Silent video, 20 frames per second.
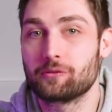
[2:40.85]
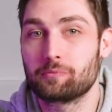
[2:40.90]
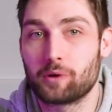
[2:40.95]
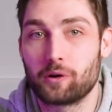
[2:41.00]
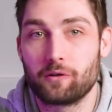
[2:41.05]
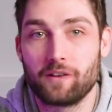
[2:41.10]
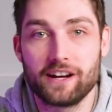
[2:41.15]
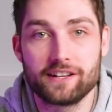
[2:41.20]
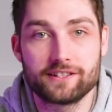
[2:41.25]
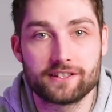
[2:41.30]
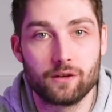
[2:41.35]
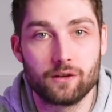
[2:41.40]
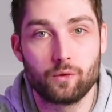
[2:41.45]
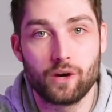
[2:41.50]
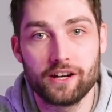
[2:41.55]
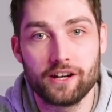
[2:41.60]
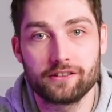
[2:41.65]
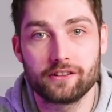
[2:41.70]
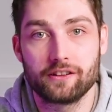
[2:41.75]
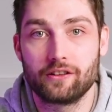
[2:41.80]
provides a
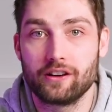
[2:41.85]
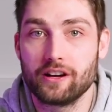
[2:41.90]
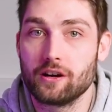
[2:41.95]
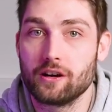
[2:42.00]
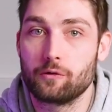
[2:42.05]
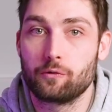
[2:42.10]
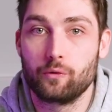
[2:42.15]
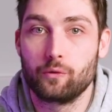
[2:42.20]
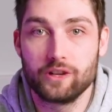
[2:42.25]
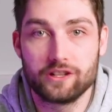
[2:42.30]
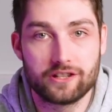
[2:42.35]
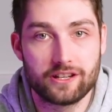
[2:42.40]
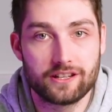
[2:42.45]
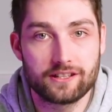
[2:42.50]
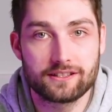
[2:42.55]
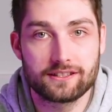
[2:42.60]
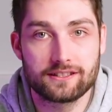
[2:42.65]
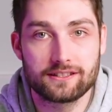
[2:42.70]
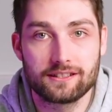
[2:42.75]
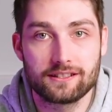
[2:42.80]
wide array of
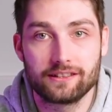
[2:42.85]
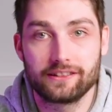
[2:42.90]
widgets,